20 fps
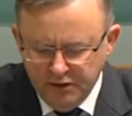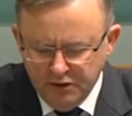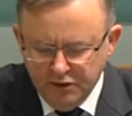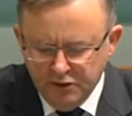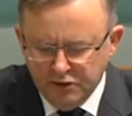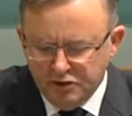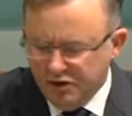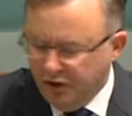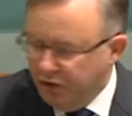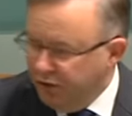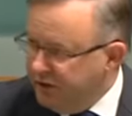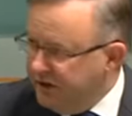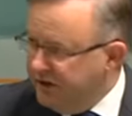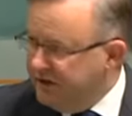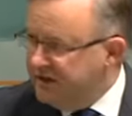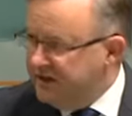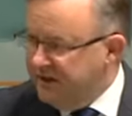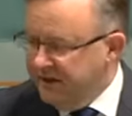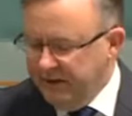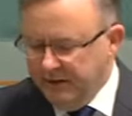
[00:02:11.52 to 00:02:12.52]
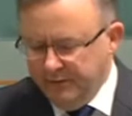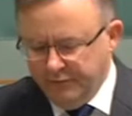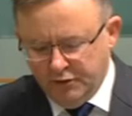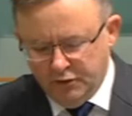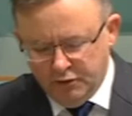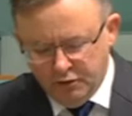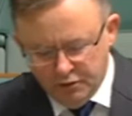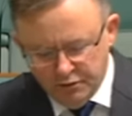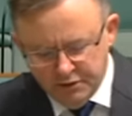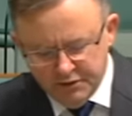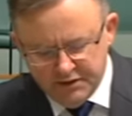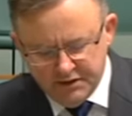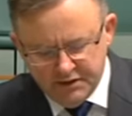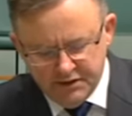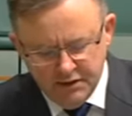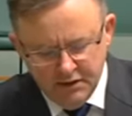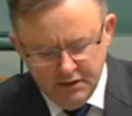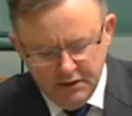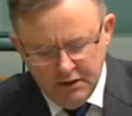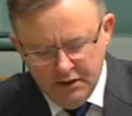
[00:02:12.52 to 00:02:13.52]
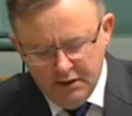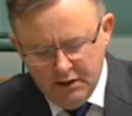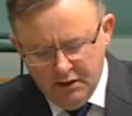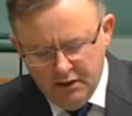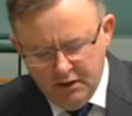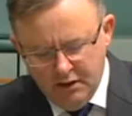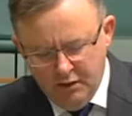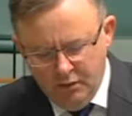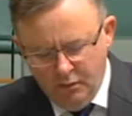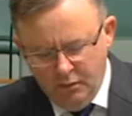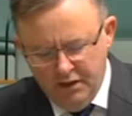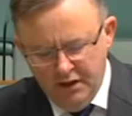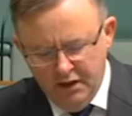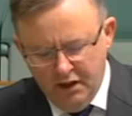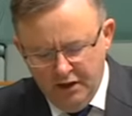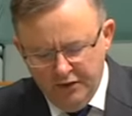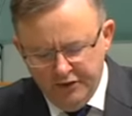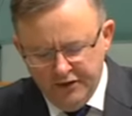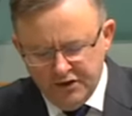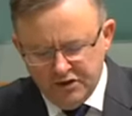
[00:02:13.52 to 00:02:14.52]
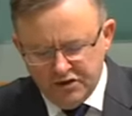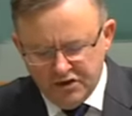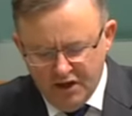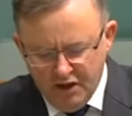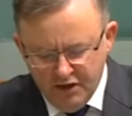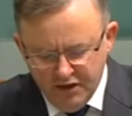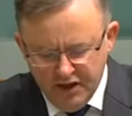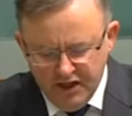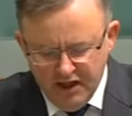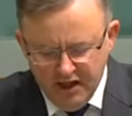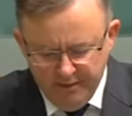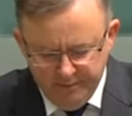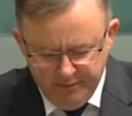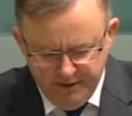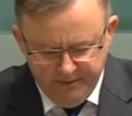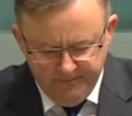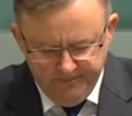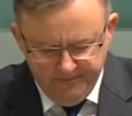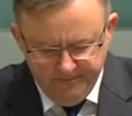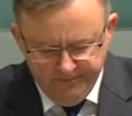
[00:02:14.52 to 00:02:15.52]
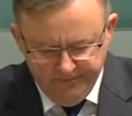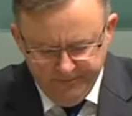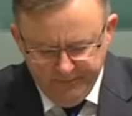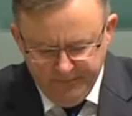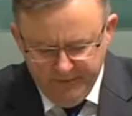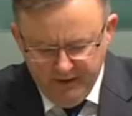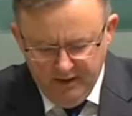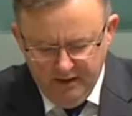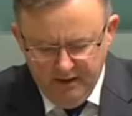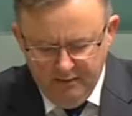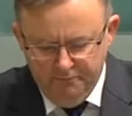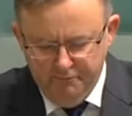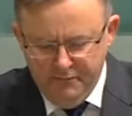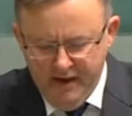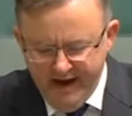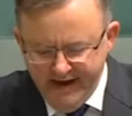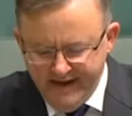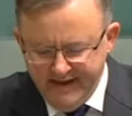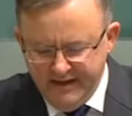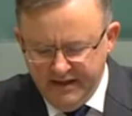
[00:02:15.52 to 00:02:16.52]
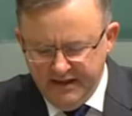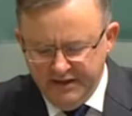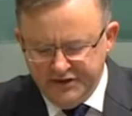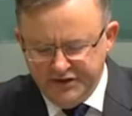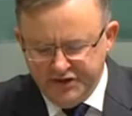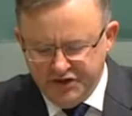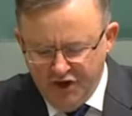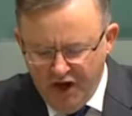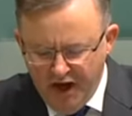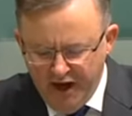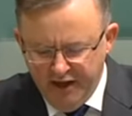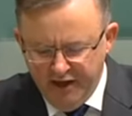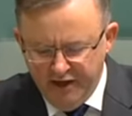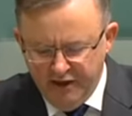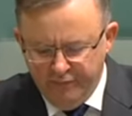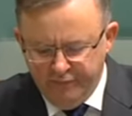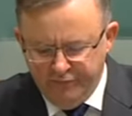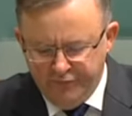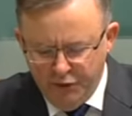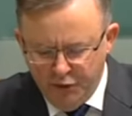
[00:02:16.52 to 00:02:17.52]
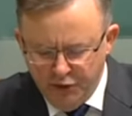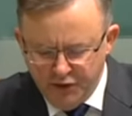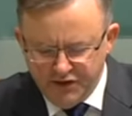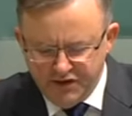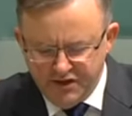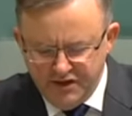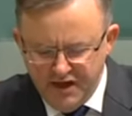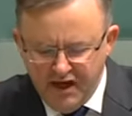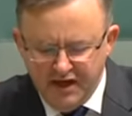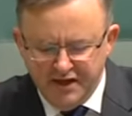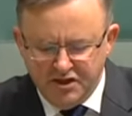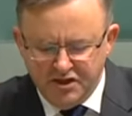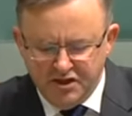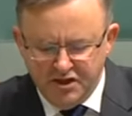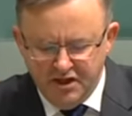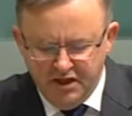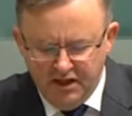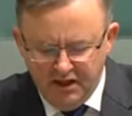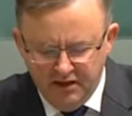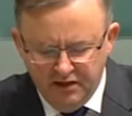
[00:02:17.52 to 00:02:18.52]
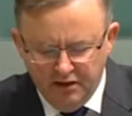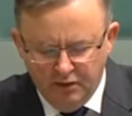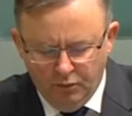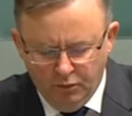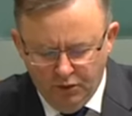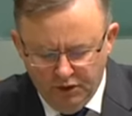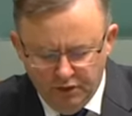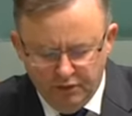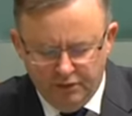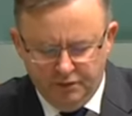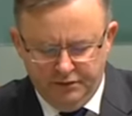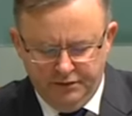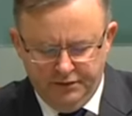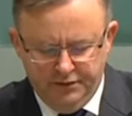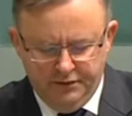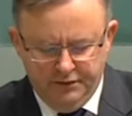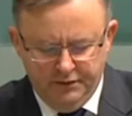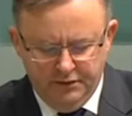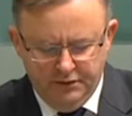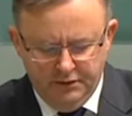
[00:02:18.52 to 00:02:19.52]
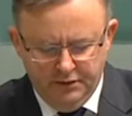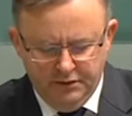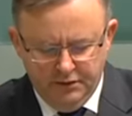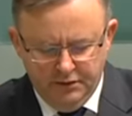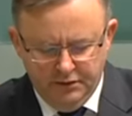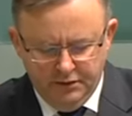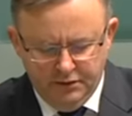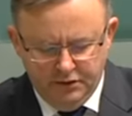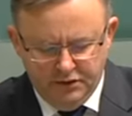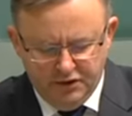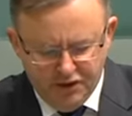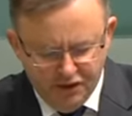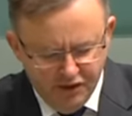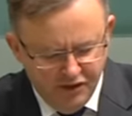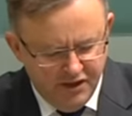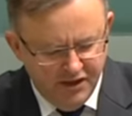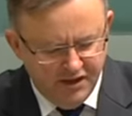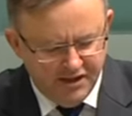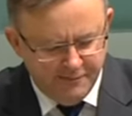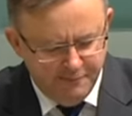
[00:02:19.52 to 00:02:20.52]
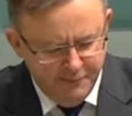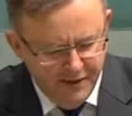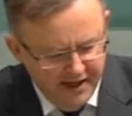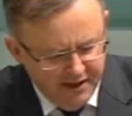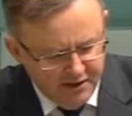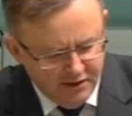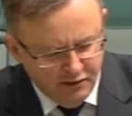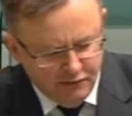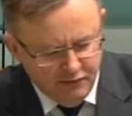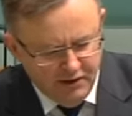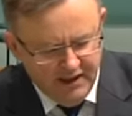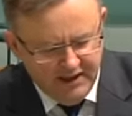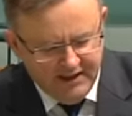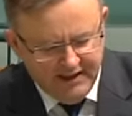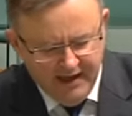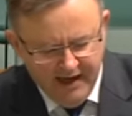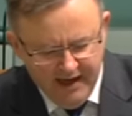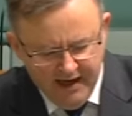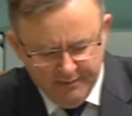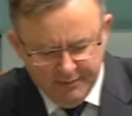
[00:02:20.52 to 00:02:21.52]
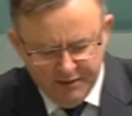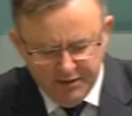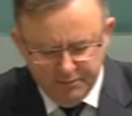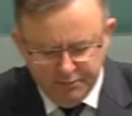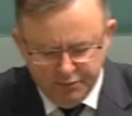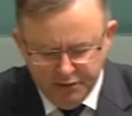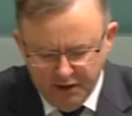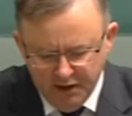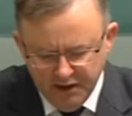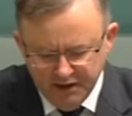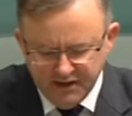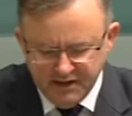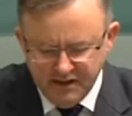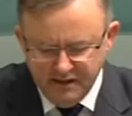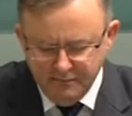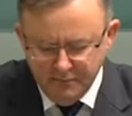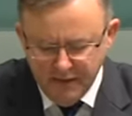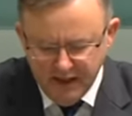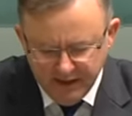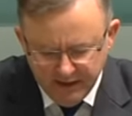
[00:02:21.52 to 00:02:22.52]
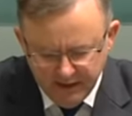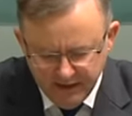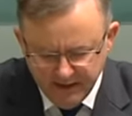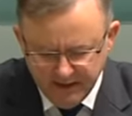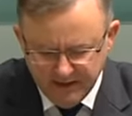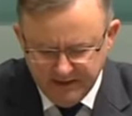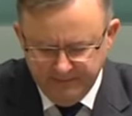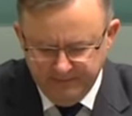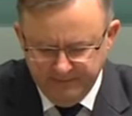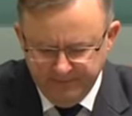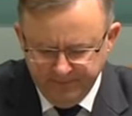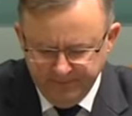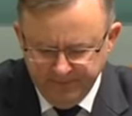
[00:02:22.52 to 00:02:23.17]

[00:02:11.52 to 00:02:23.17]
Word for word: Notoriously, of course, we know that Tony Abbott made Australia the first nation in the world to dismantle a carbon pricing mechanism,